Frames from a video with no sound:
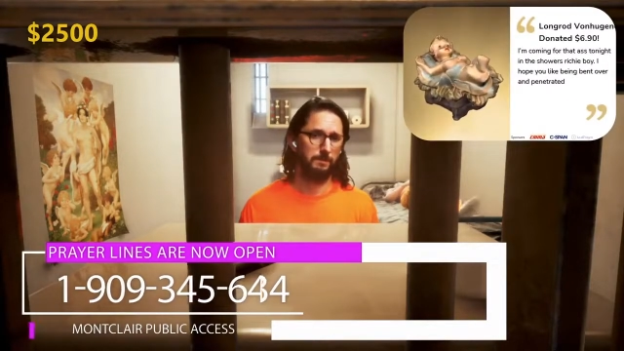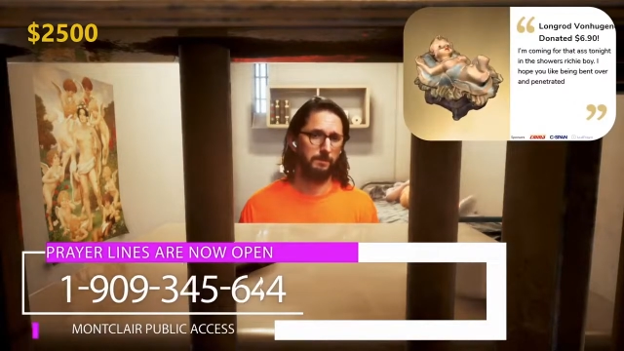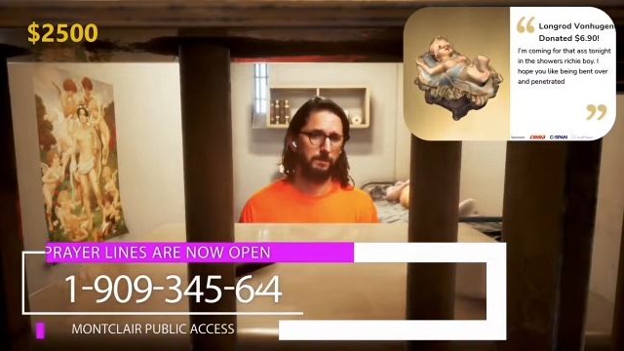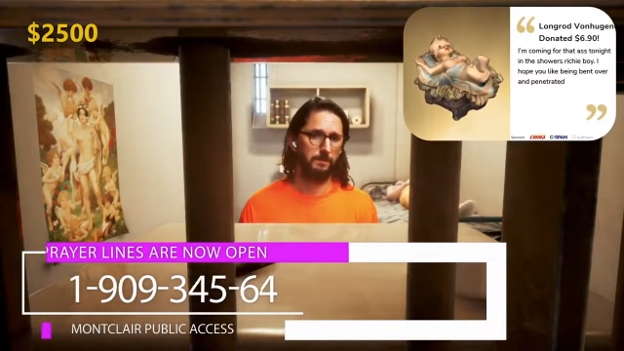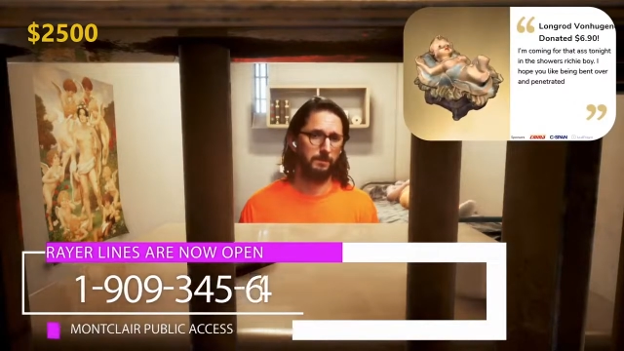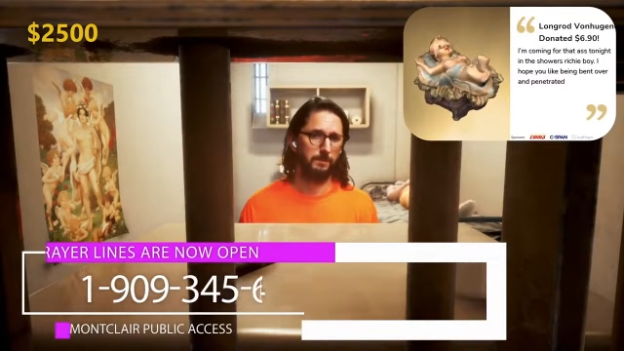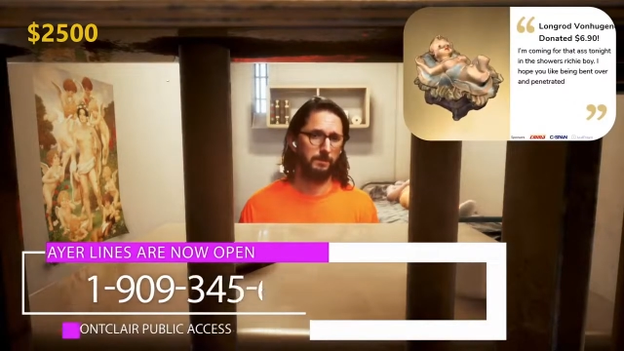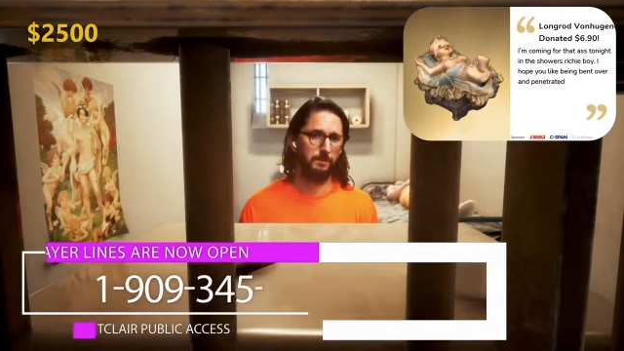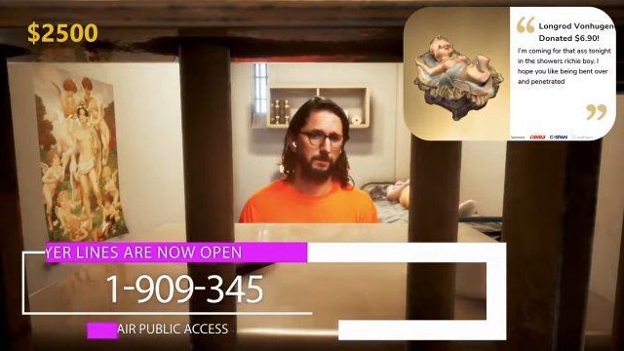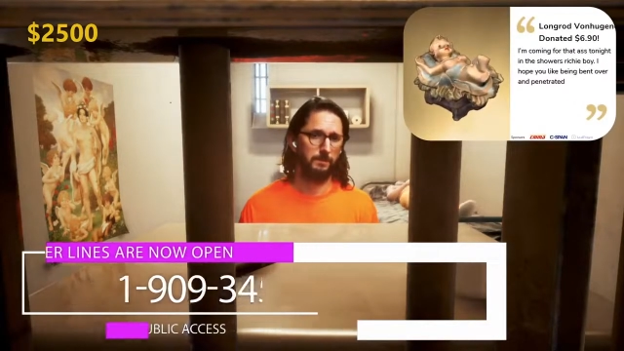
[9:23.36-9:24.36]

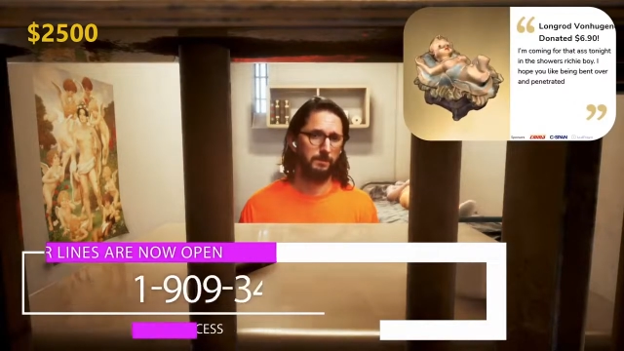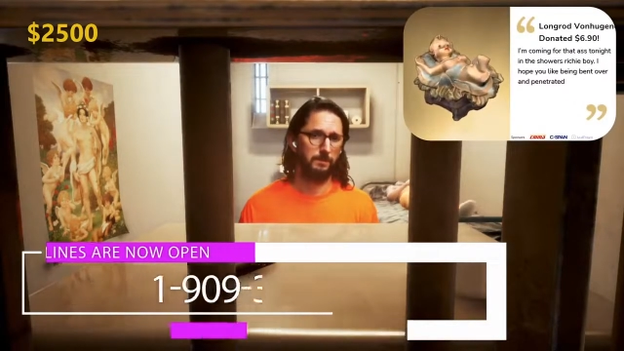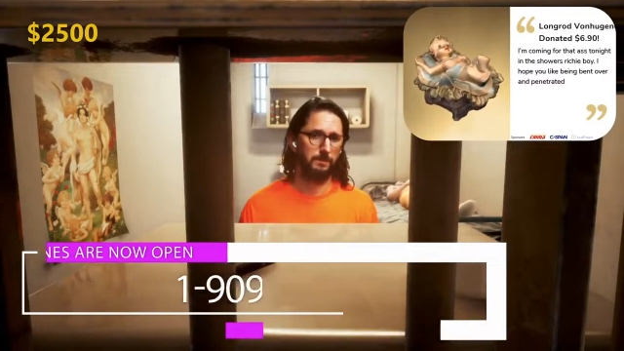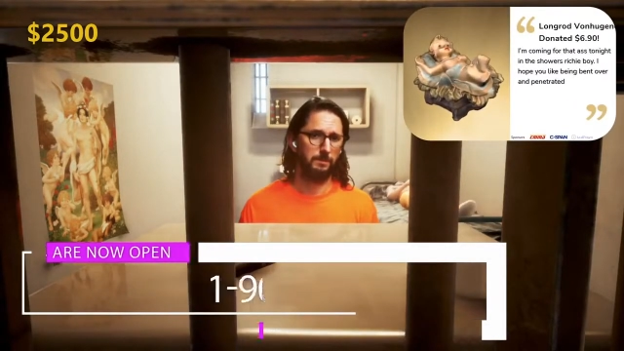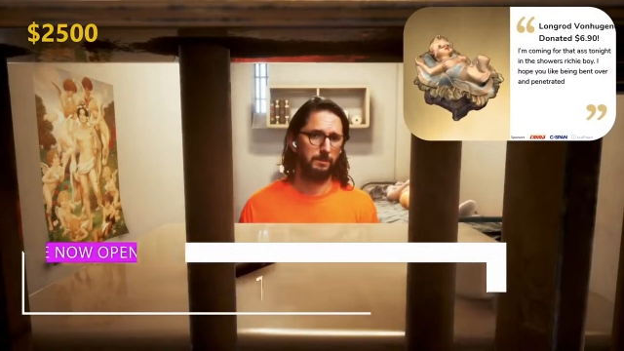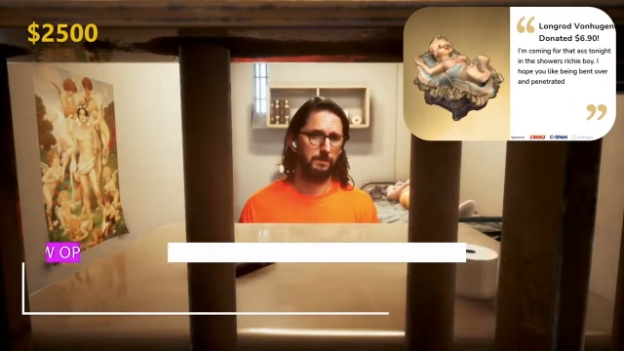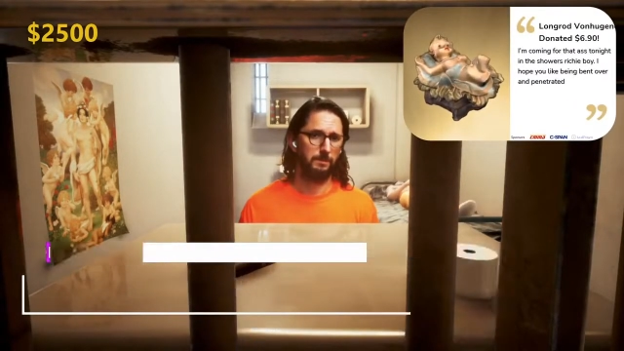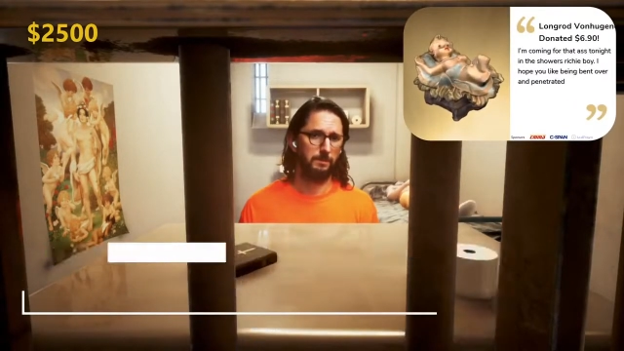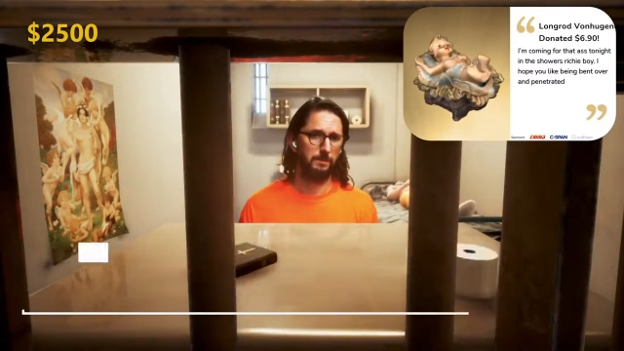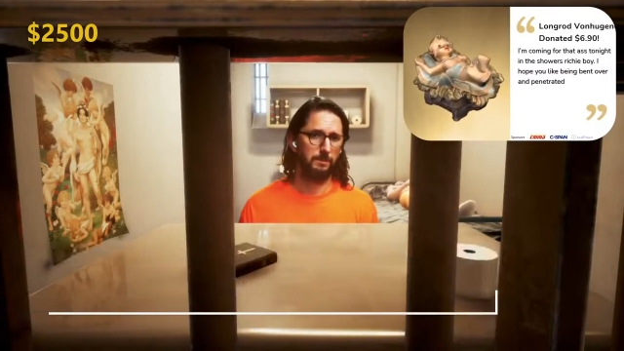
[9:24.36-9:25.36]

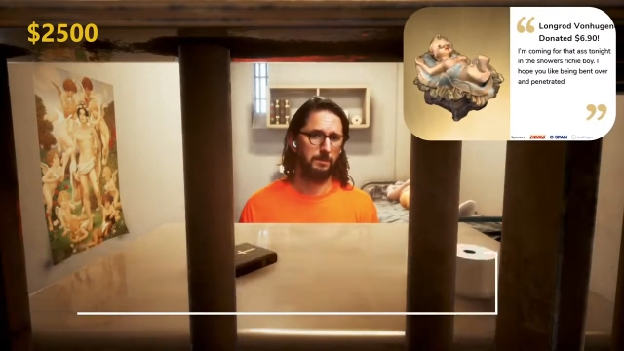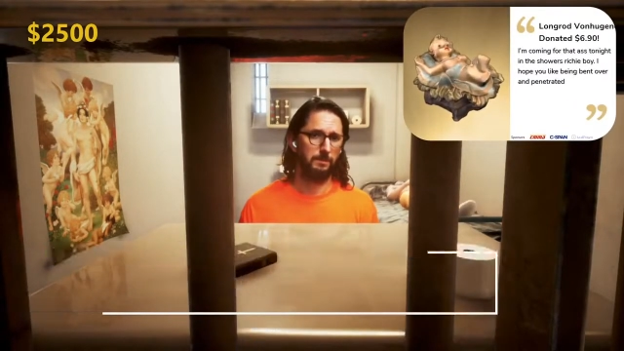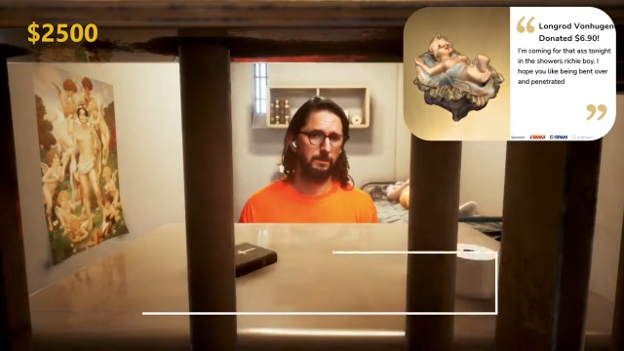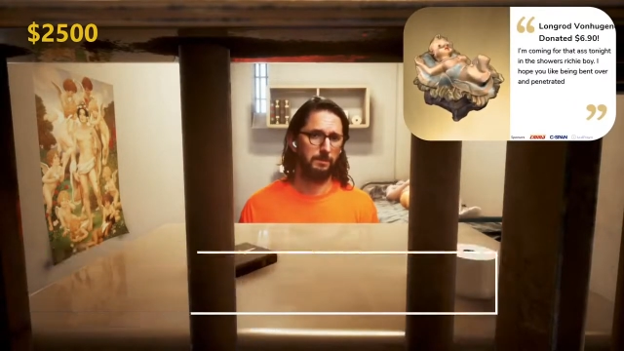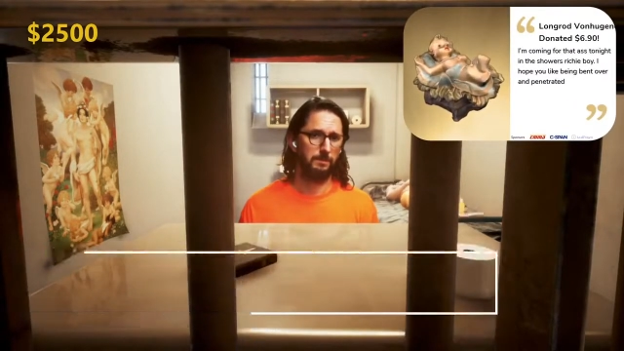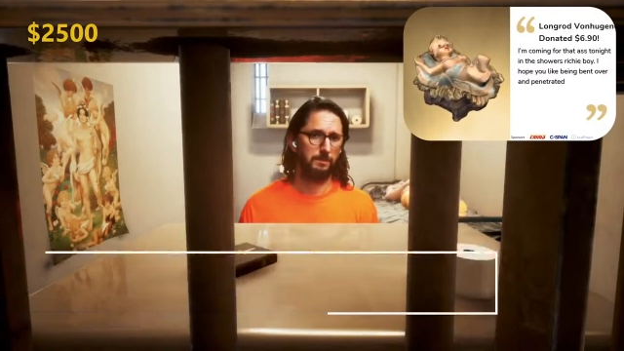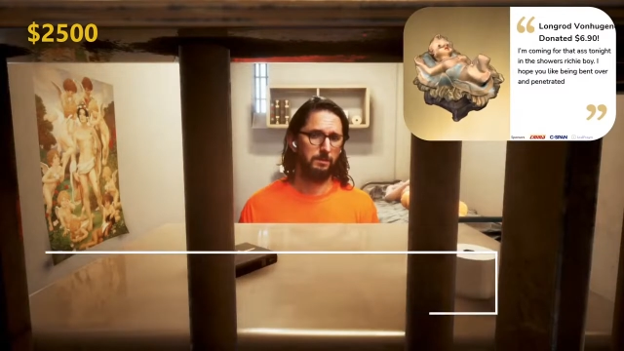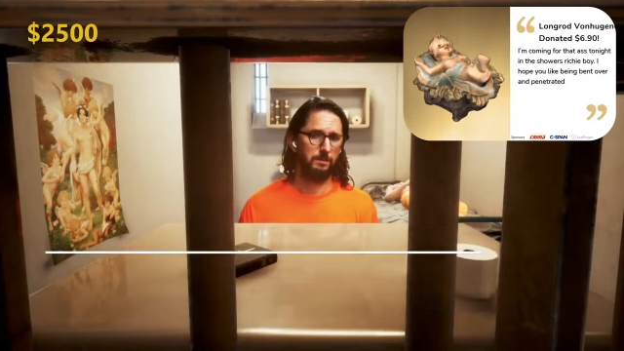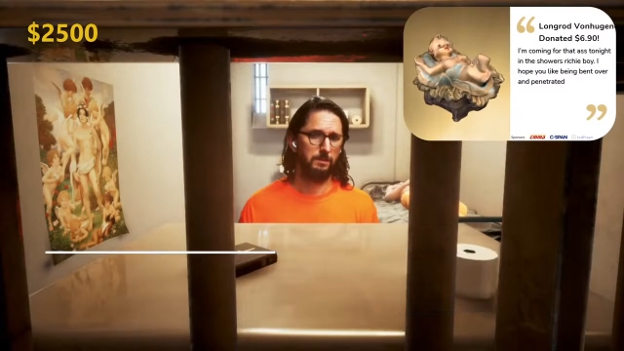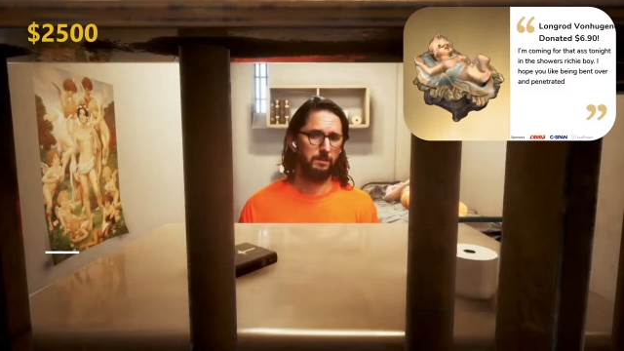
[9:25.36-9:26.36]

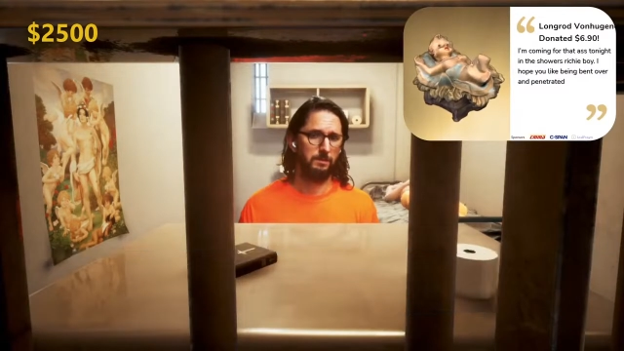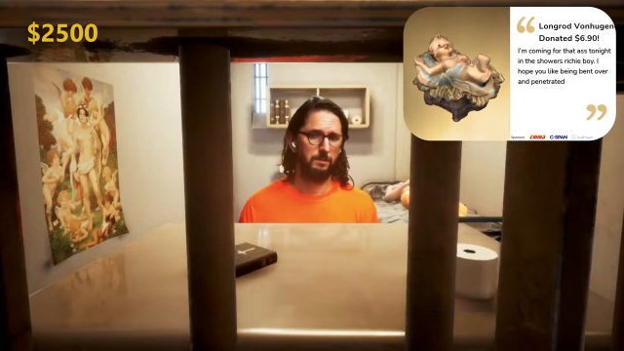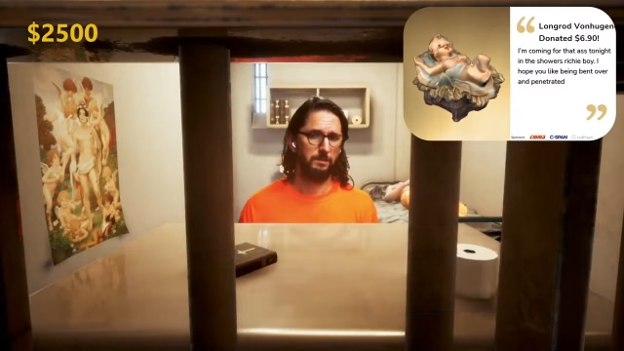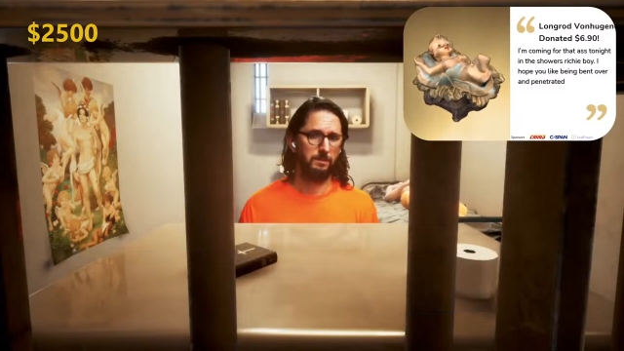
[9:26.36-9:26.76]
Nothing is said.